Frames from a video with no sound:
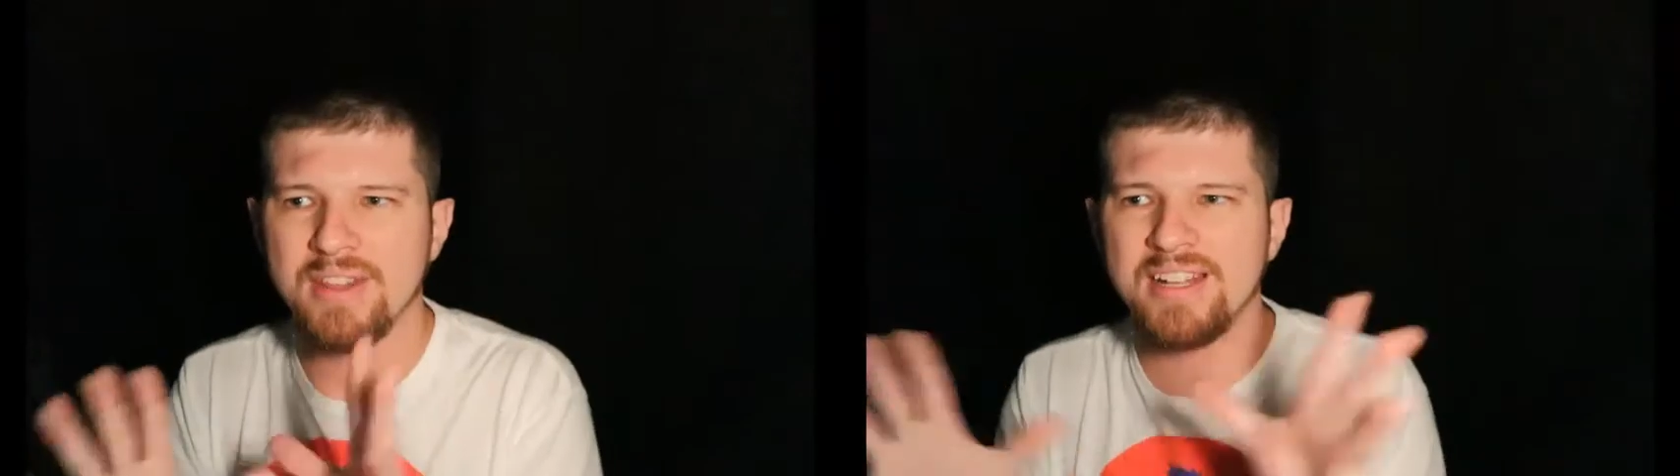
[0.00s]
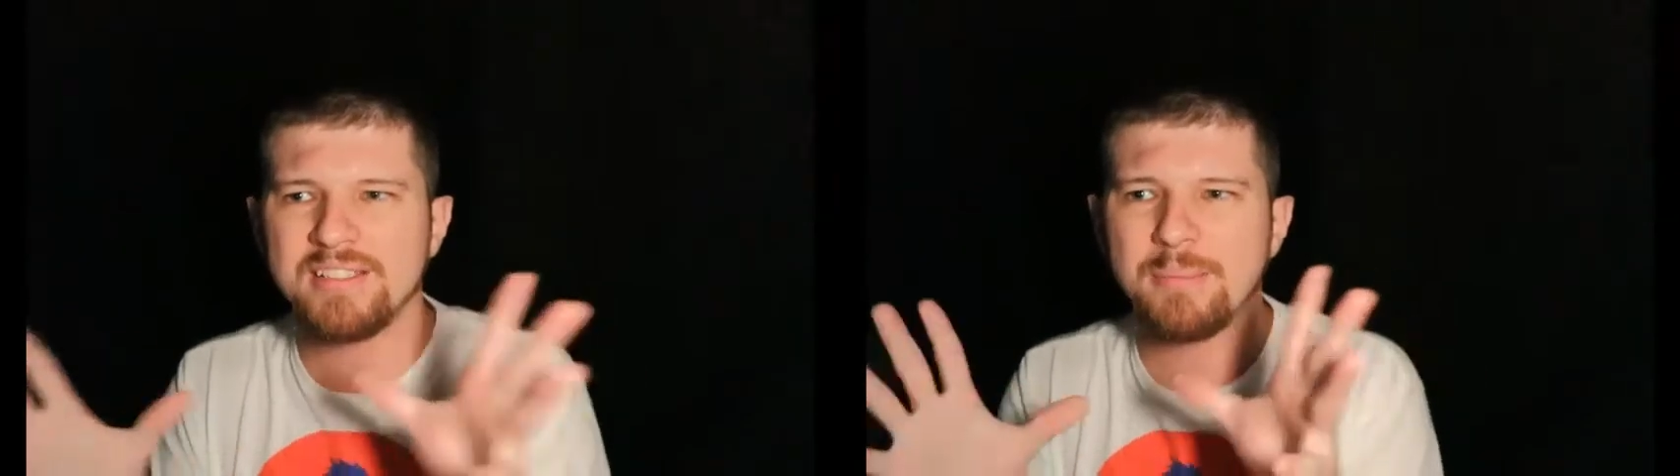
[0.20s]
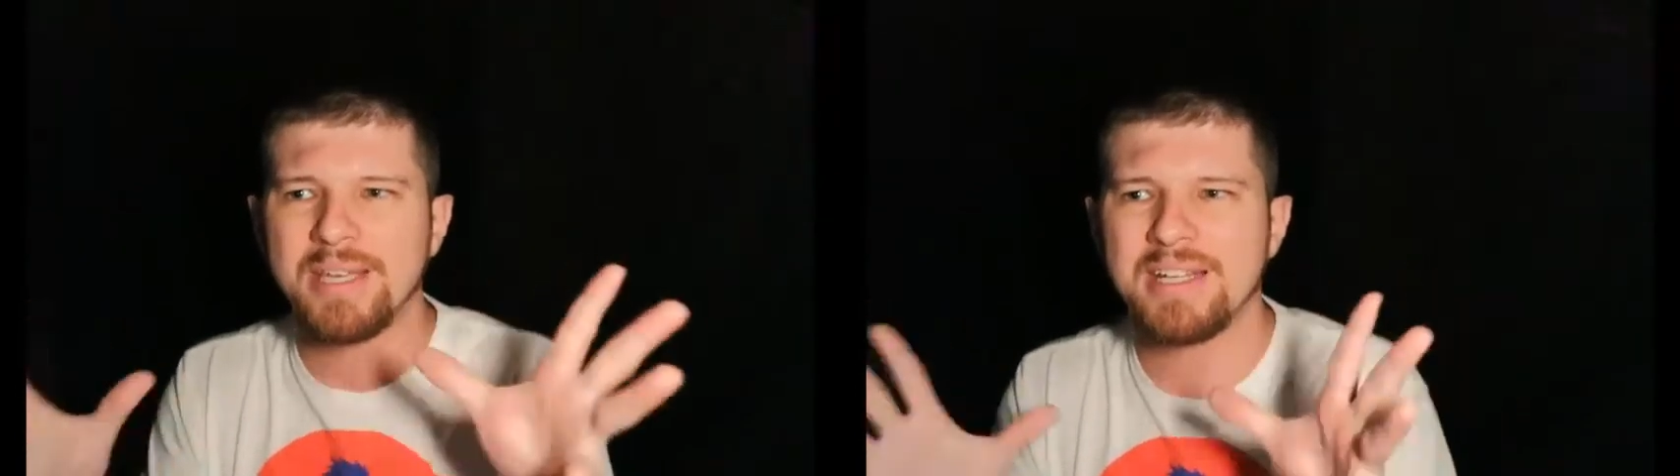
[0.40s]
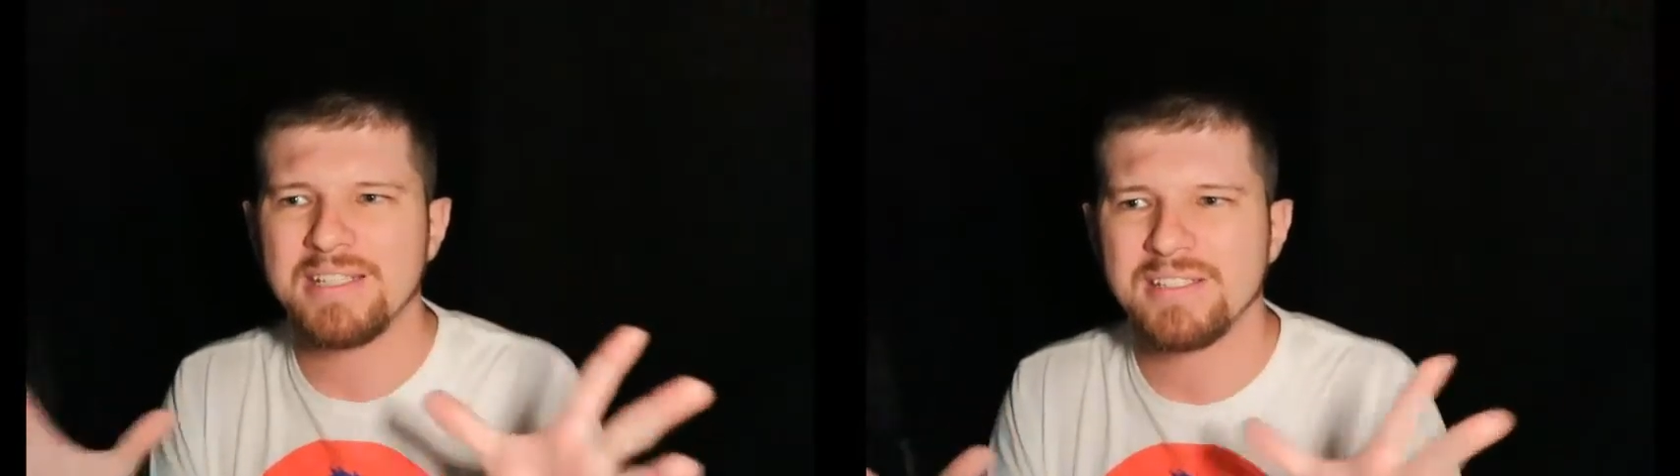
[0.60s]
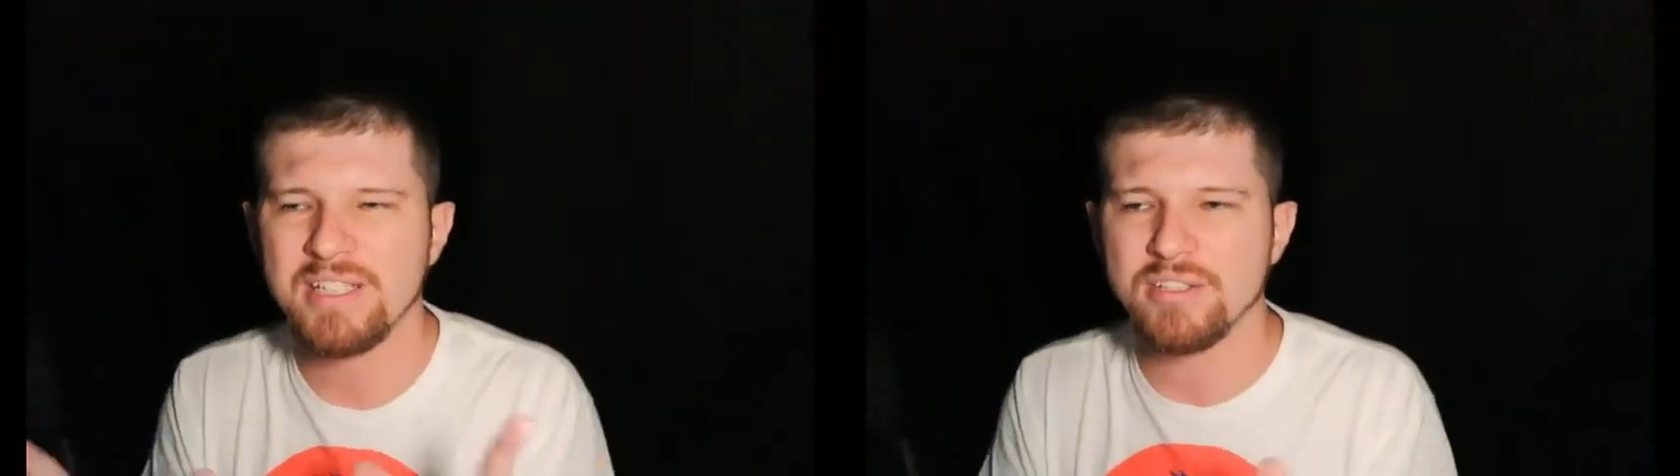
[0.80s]
make any
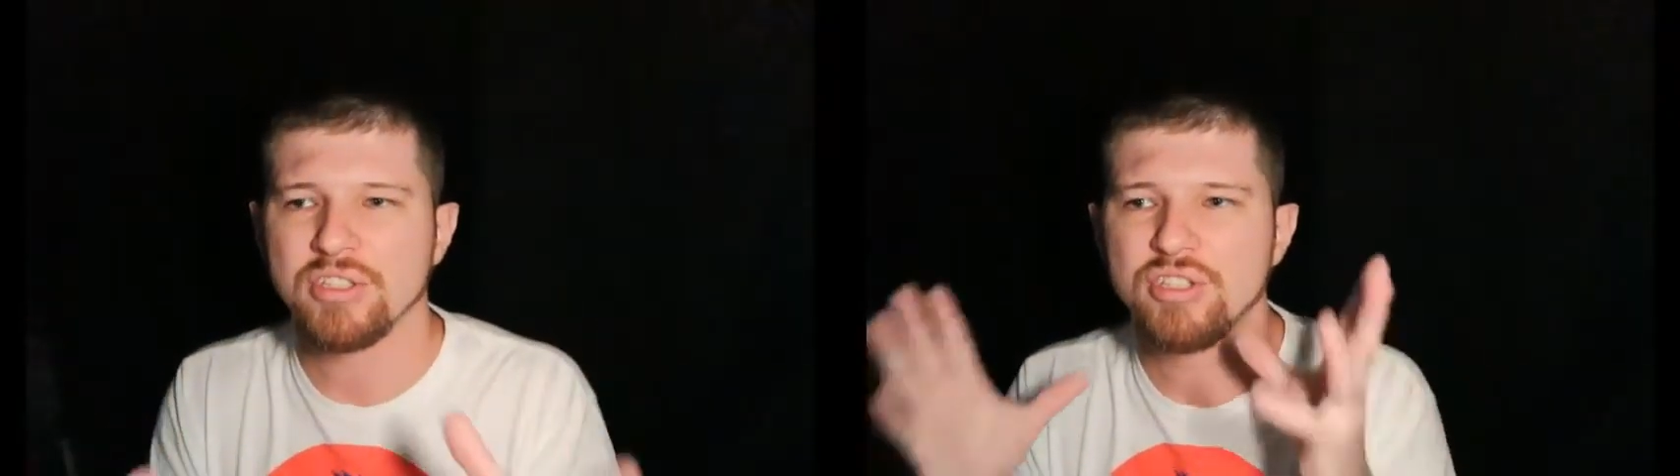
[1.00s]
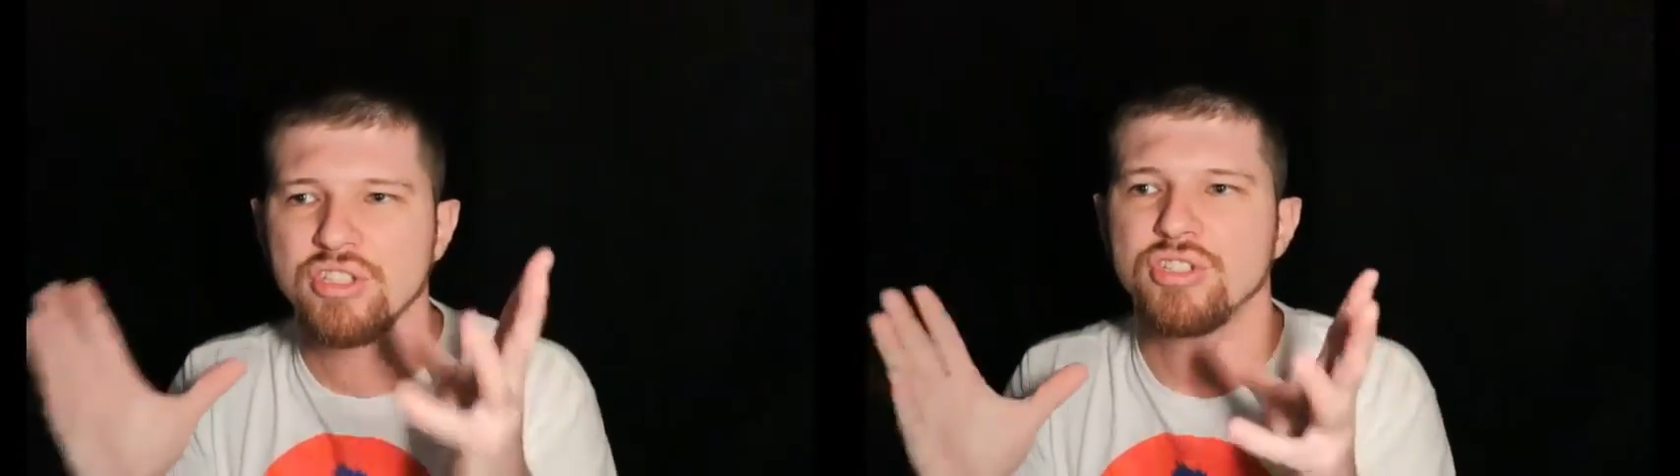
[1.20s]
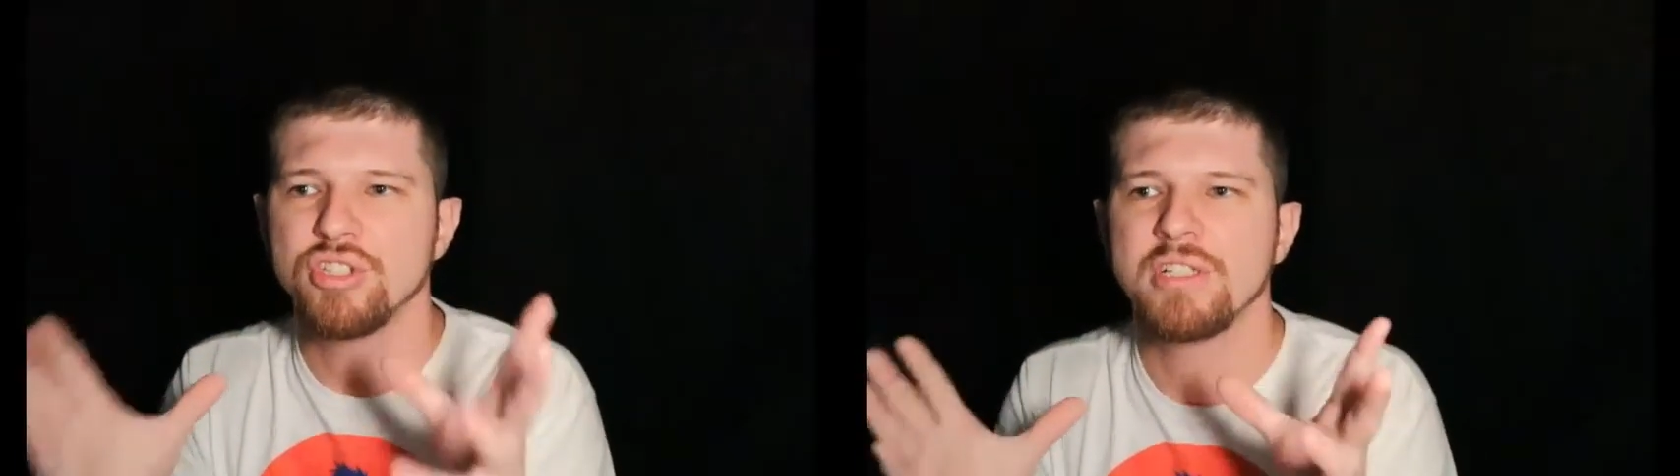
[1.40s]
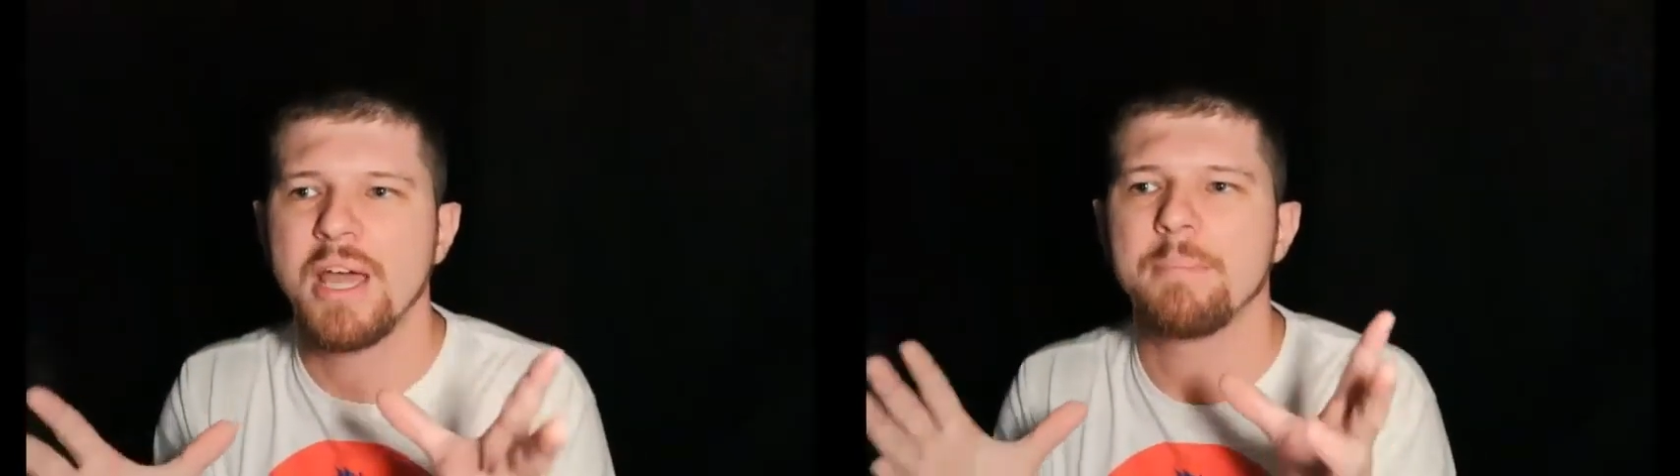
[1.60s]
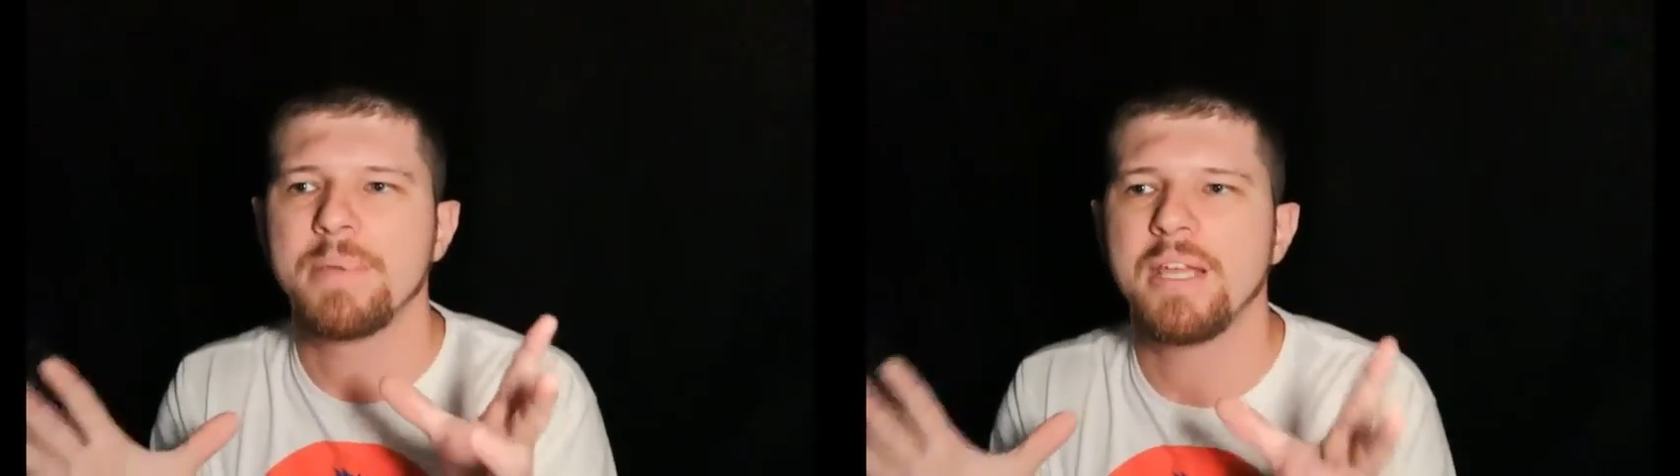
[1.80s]
sense. She should
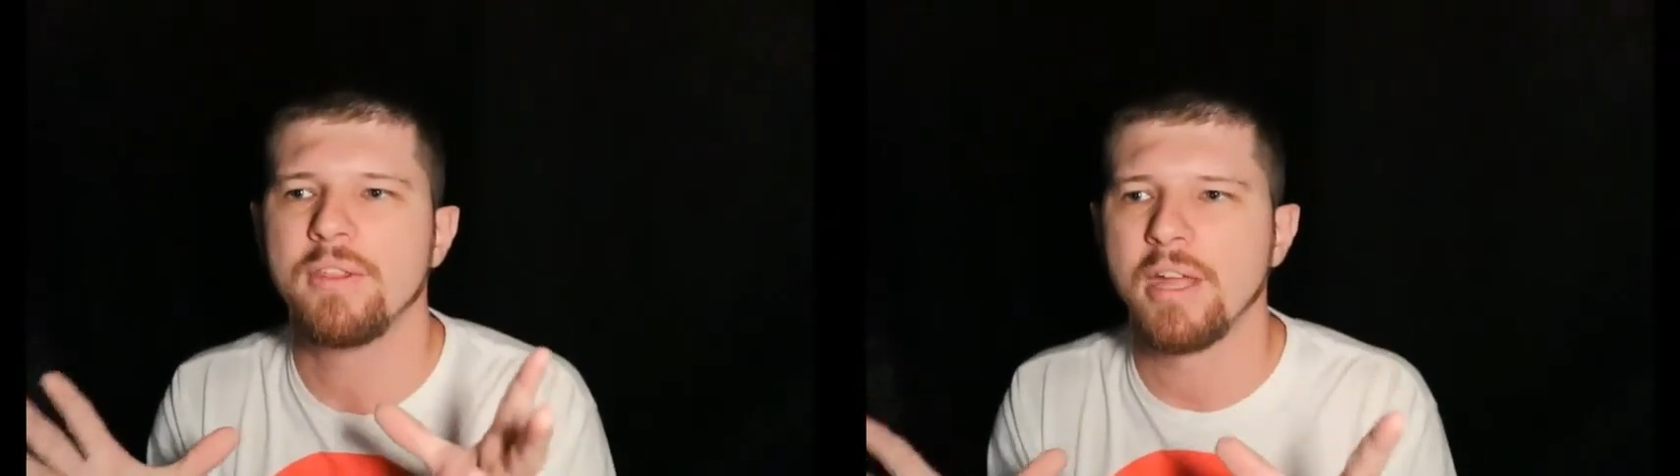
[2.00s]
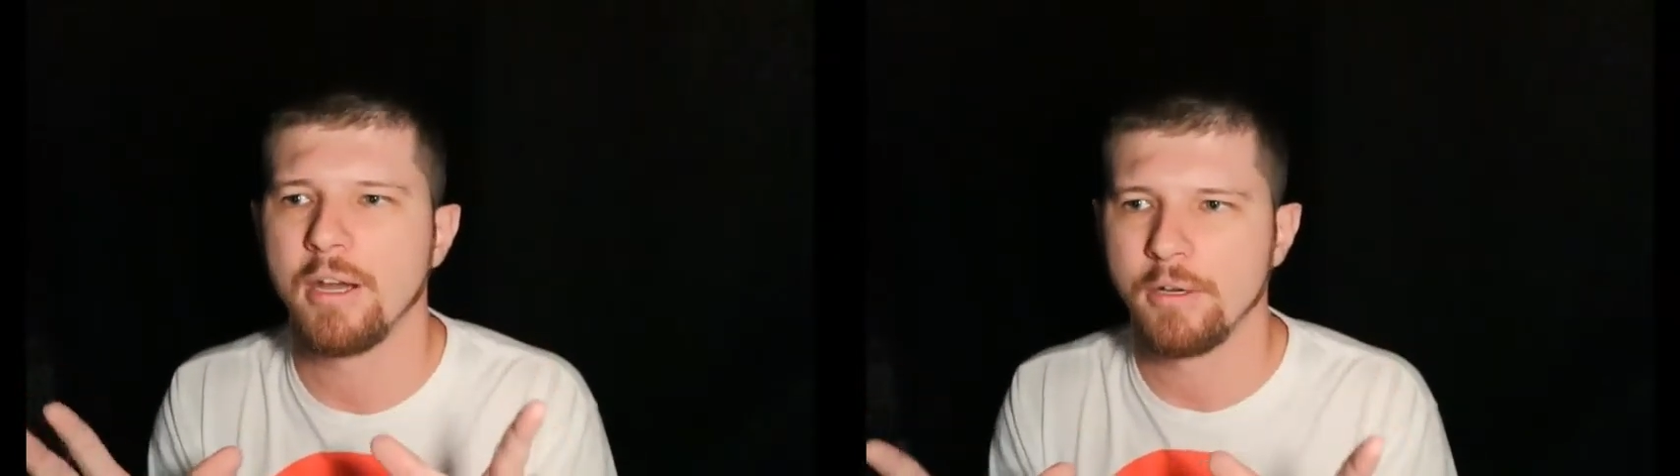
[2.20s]
not be there.